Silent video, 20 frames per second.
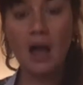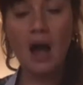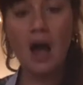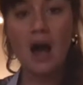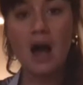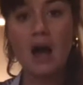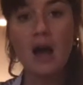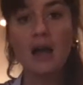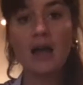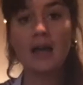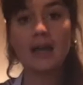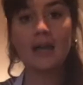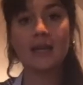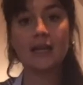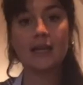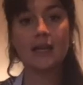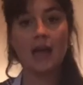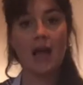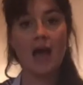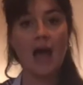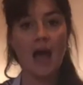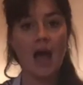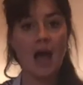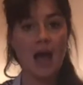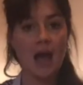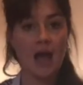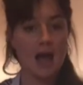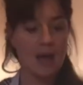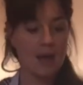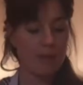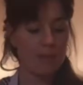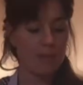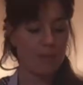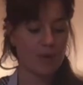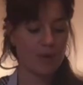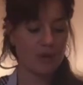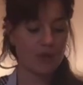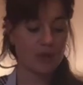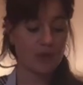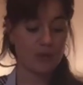I am
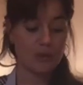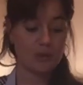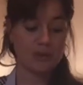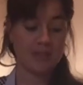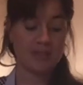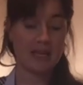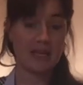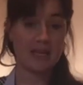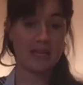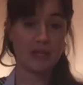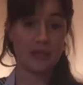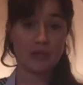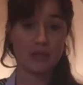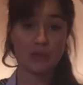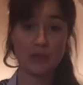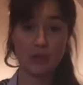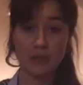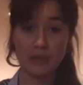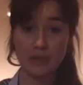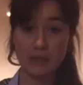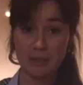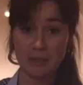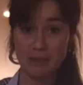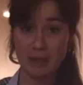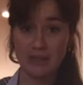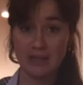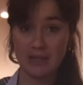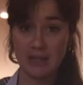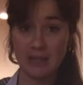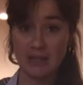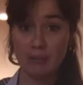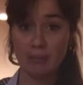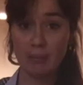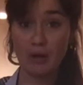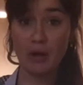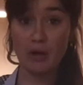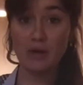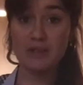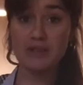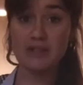using salted butter
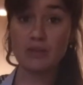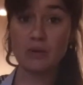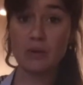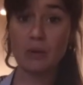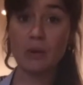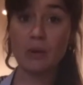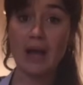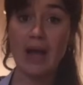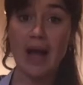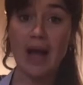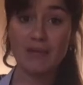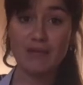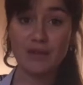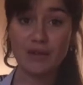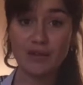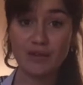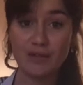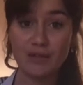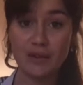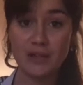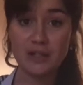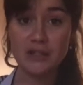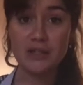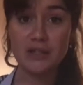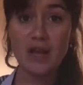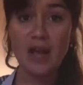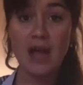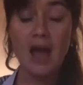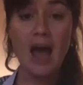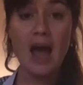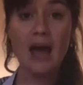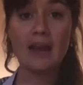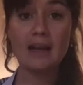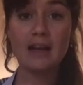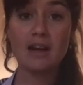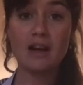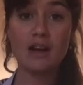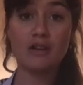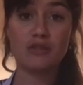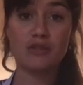because it's all I have in the fridge and I
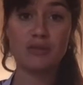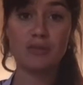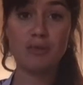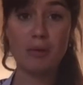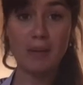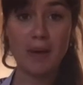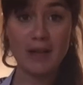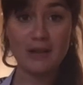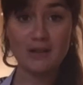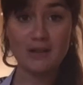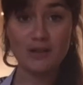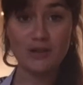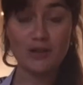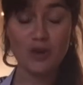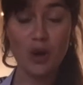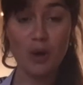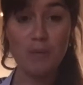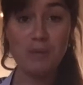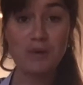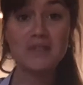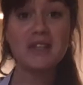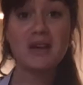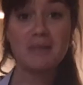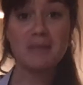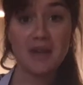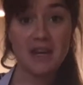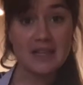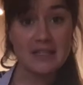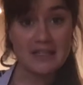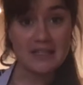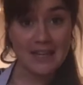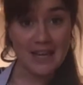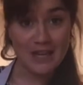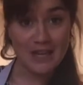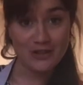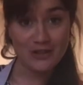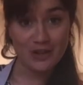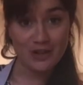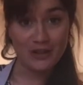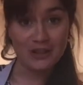can't just pop out to the shop because I'm in
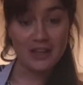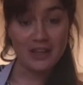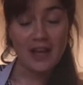isolation.